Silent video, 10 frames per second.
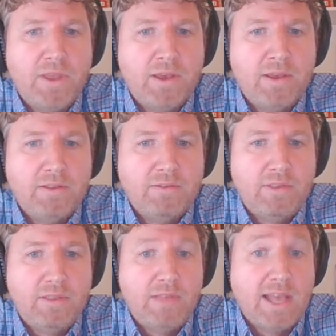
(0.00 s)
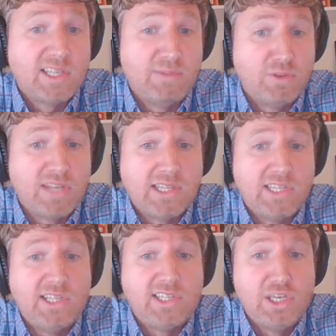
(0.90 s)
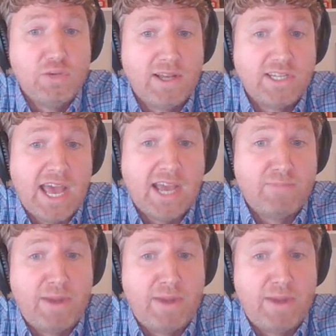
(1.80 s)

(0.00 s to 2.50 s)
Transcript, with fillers: Uh, S M U's got T C U on deck.